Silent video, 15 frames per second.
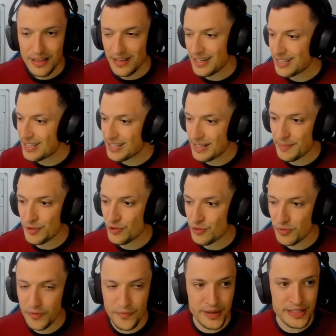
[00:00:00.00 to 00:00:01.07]
I think that'd be
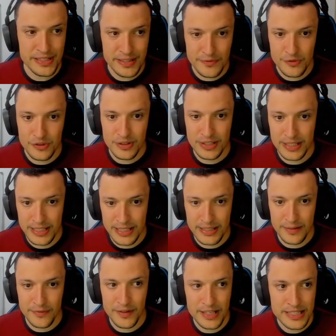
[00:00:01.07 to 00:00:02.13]
too offensive. You'd need a
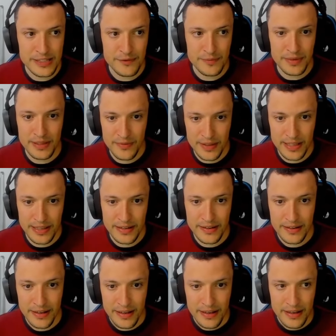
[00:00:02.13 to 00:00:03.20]
defensive
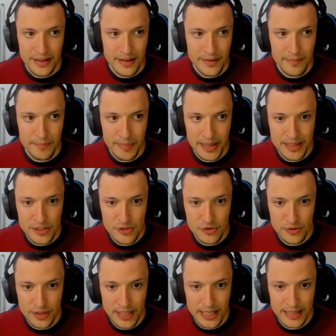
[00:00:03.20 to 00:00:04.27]
midfielder. Betis
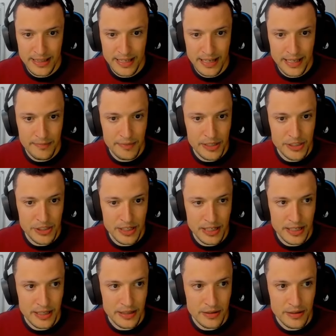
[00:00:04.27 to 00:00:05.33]
on the attack
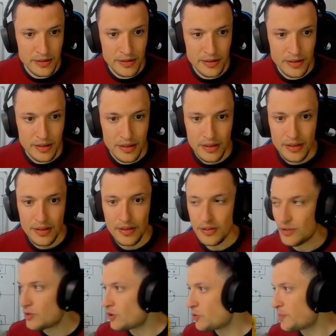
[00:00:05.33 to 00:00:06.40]
immediately.
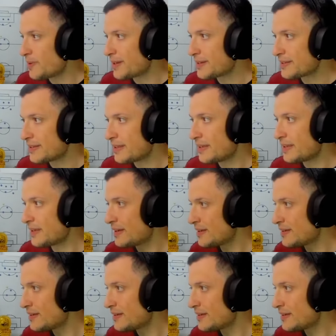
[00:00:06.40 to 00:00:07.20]
No penalty.